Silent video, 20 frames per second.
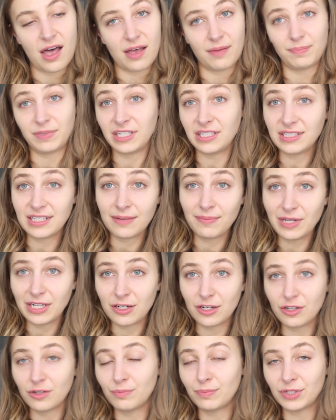please let me
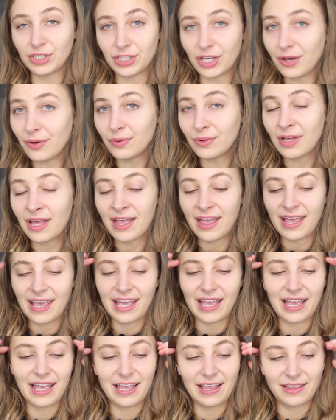know below
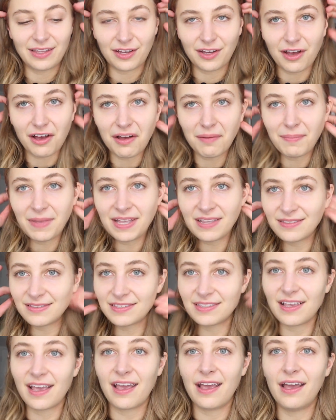in the
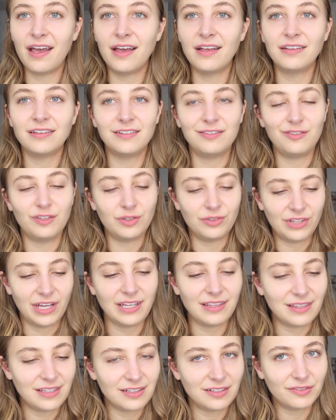comments. And if you
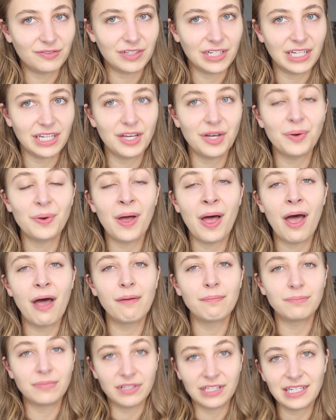like this video,
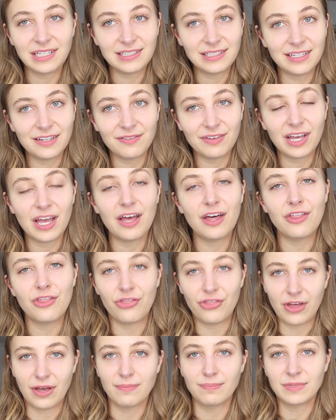please give it a
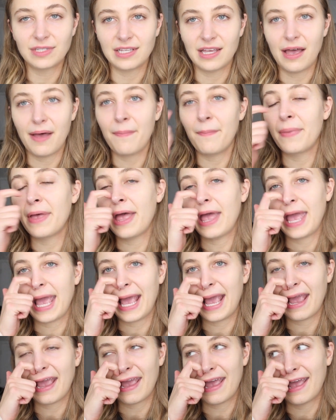thumbs up,
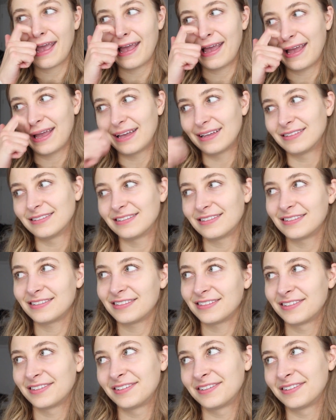and
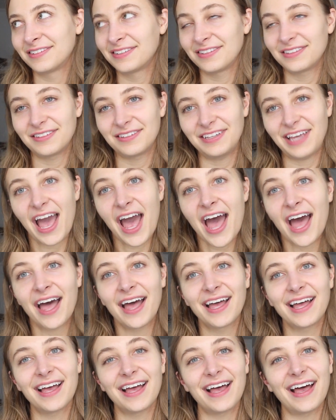yeah,
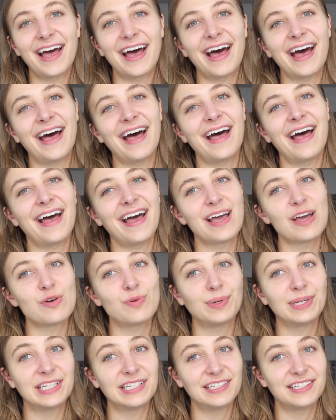I
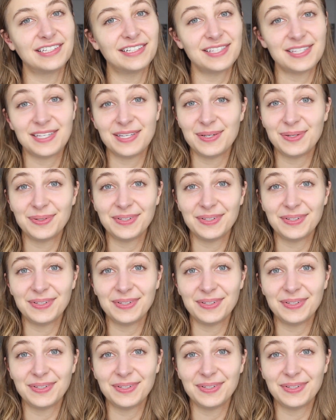will see you